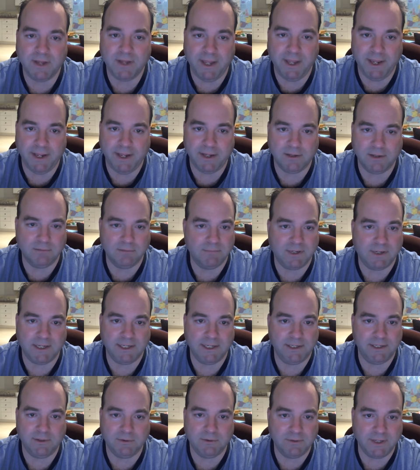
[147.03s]
and buy,
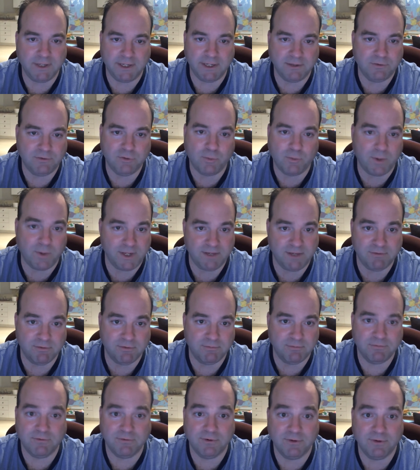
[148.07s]
like 20 of them
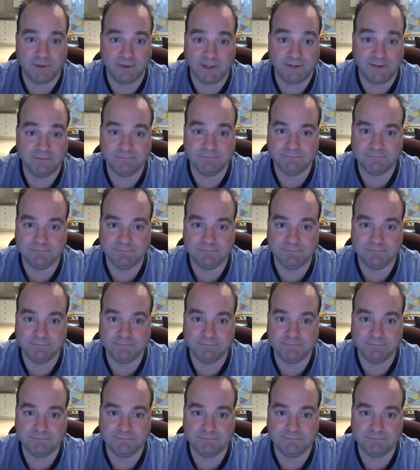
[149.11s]
for like,